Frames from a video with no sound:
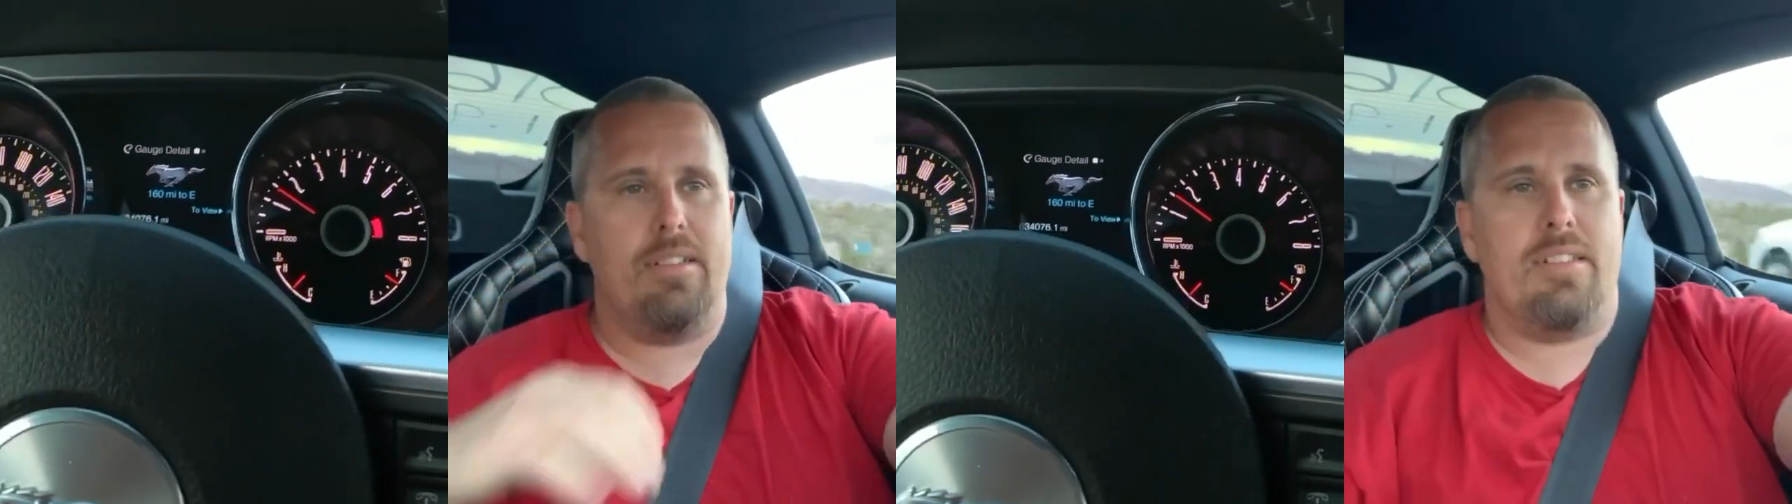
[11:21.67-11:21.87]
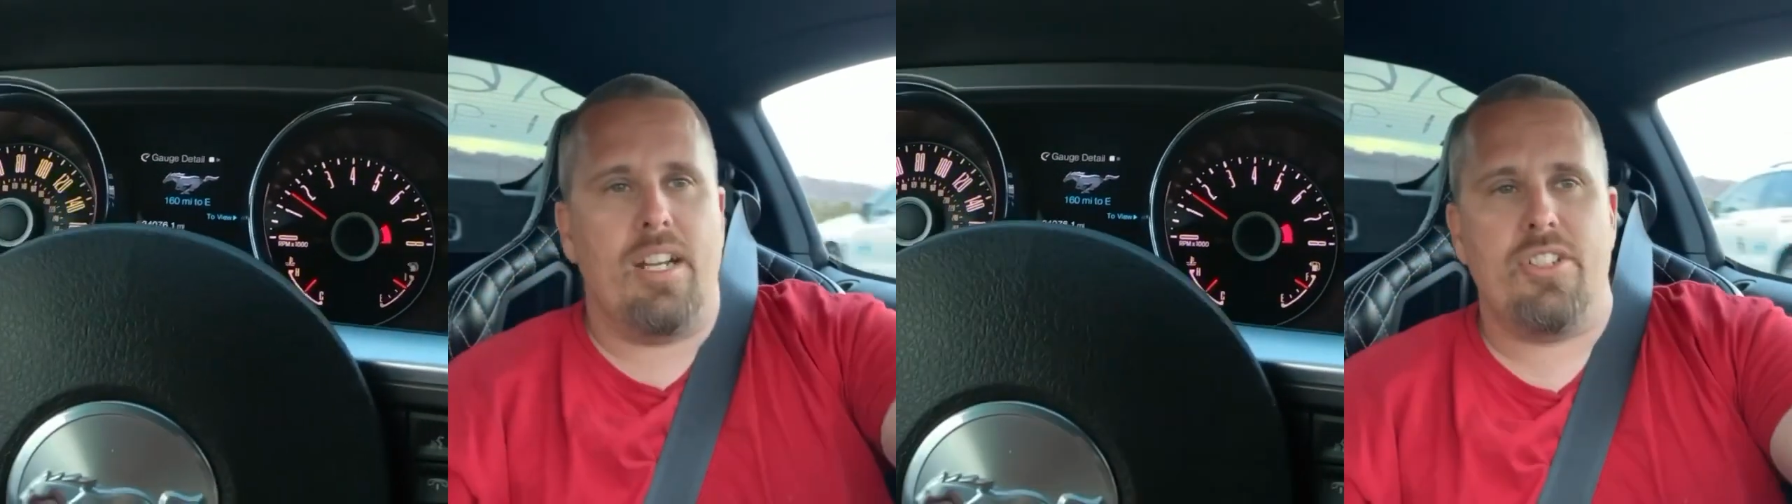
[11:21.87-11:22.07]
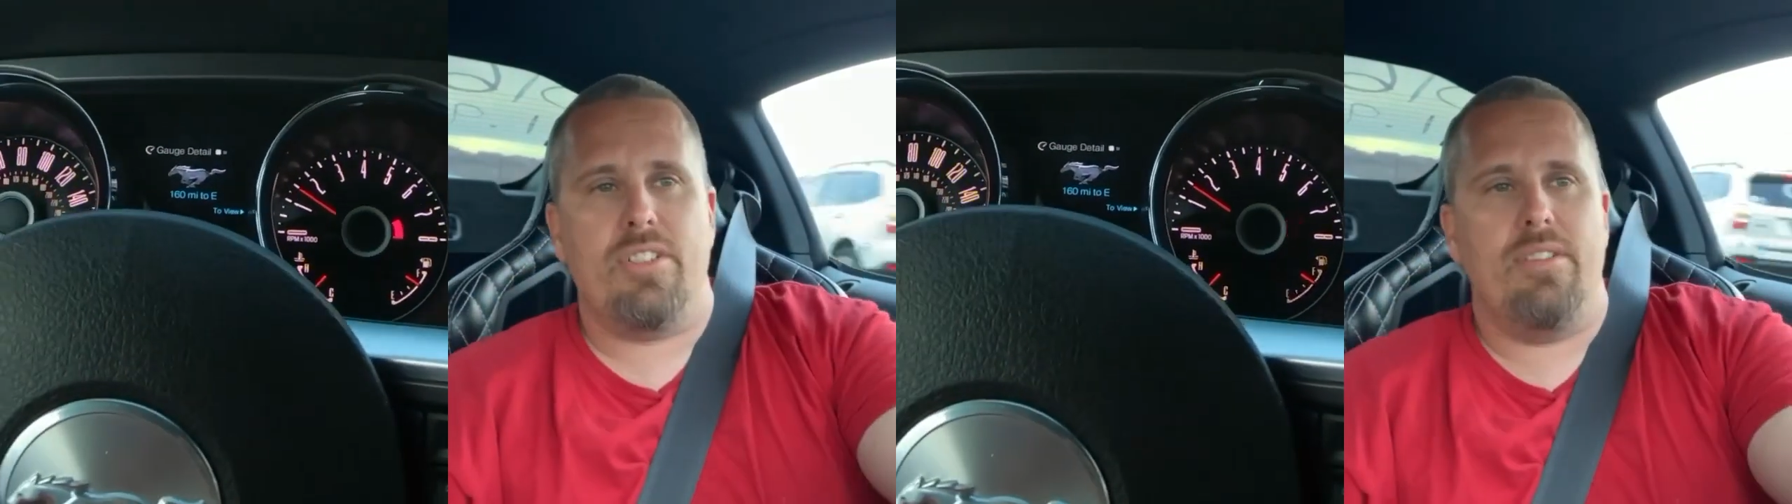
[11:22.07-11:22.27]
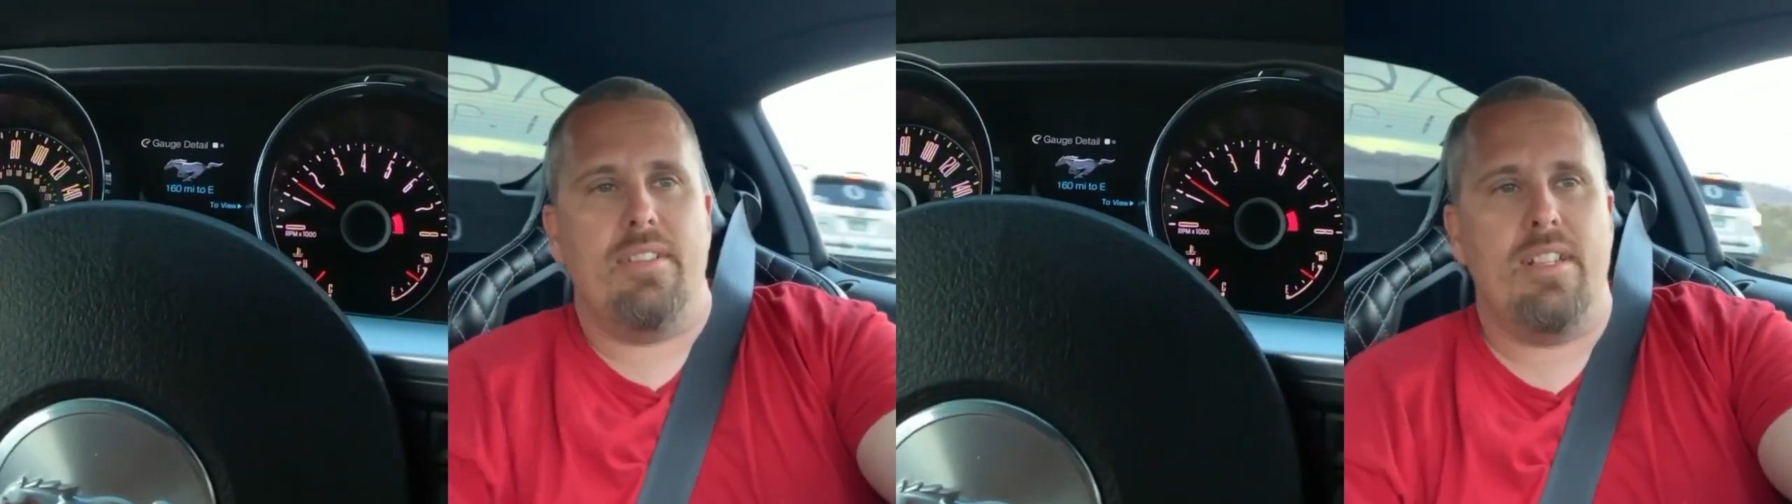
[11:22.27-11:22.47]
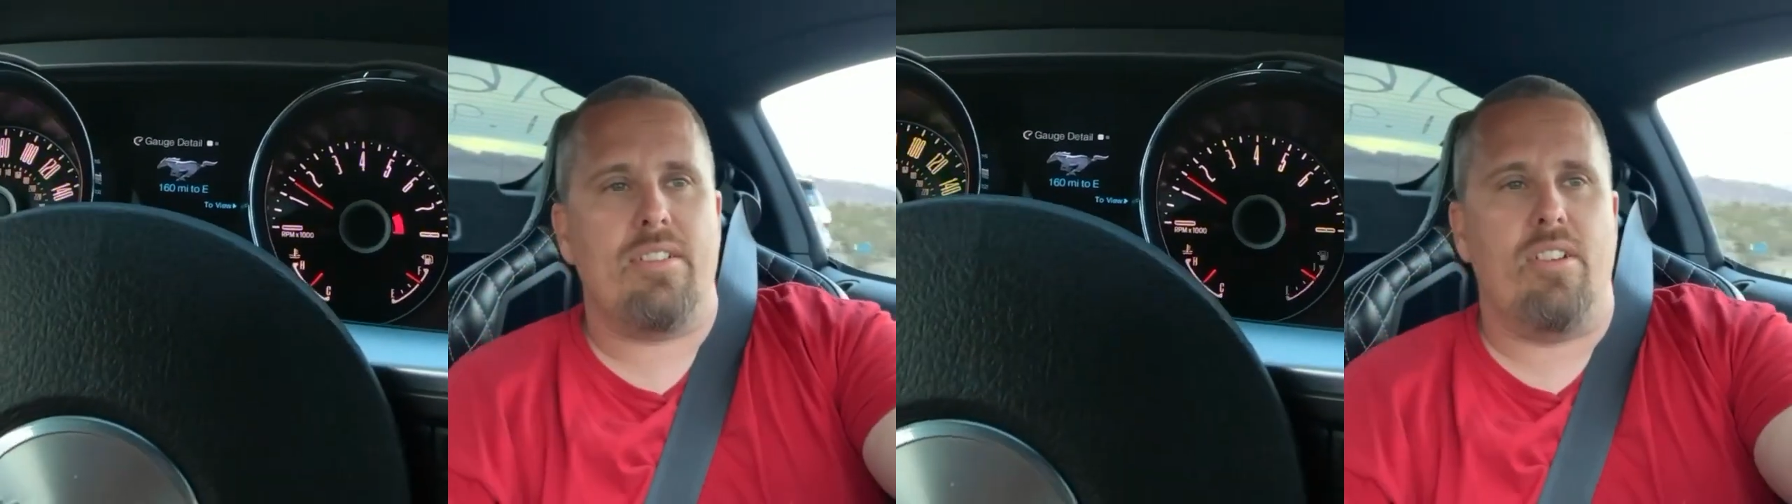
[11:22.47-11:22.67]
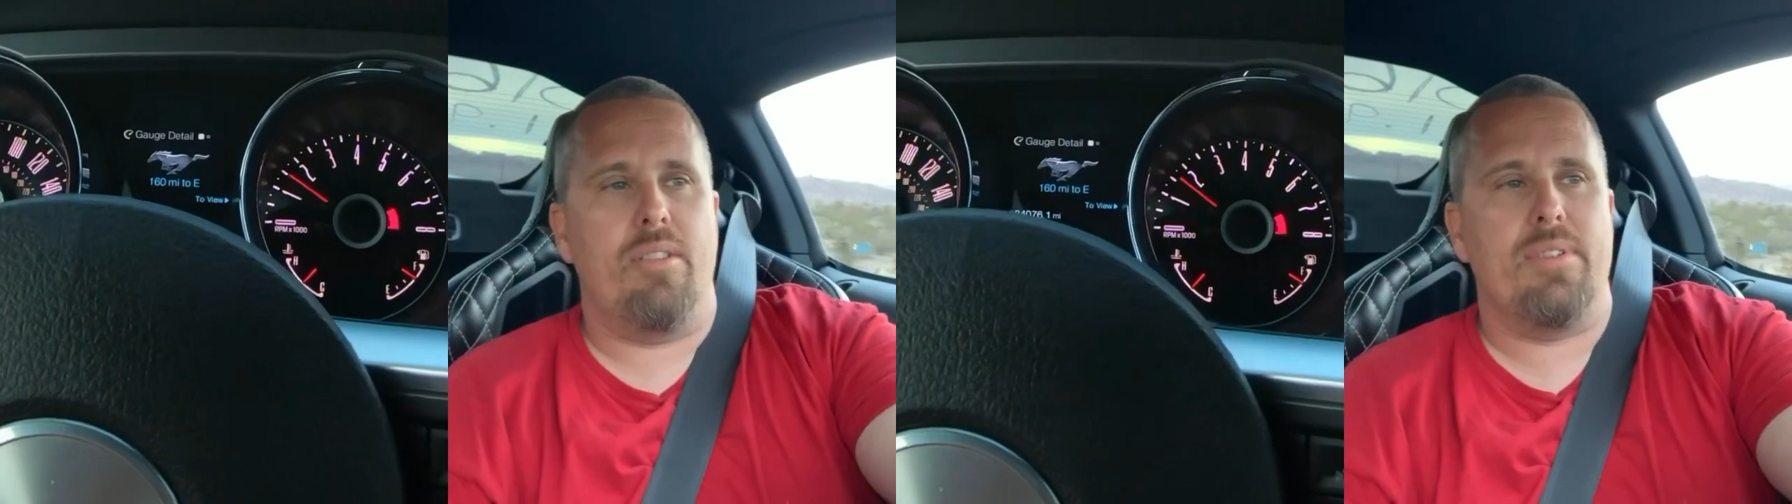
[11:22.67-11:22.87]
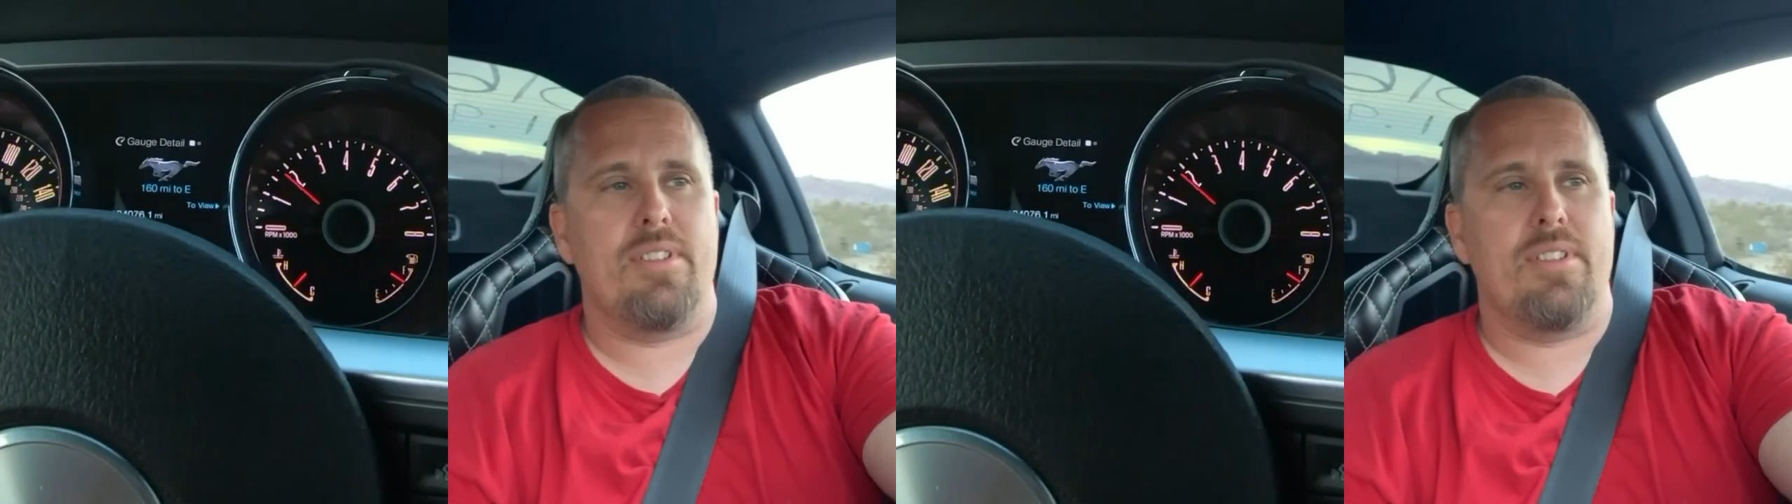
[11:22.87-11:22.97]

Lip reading: touch this car with a